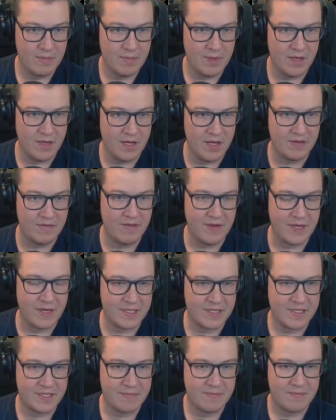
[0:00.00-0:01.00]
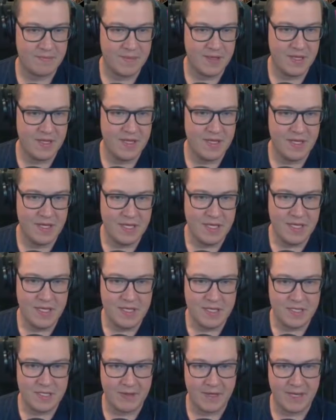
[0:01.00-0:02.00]
Perfect.
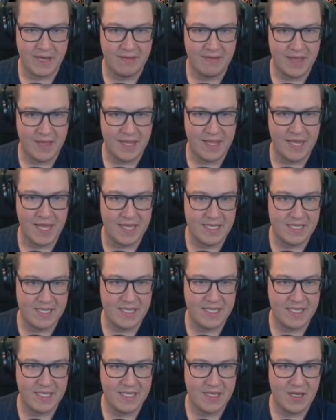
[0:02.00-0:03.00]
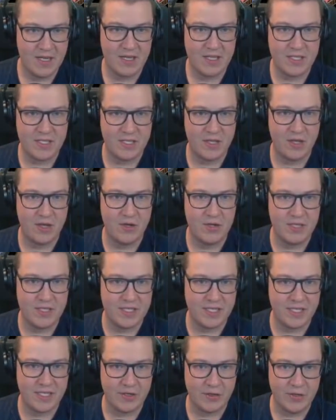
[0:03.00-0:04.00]
So we can have that there. So this is nice and
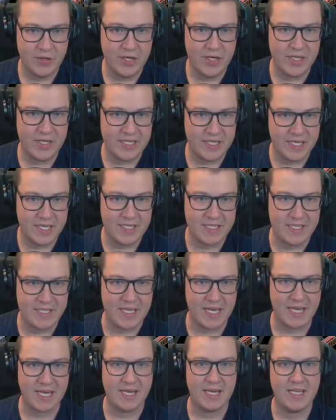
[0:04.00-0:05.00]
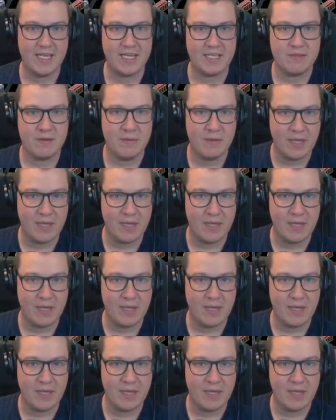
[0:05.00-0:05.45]
unseen. All you can see is the tank, and that's what we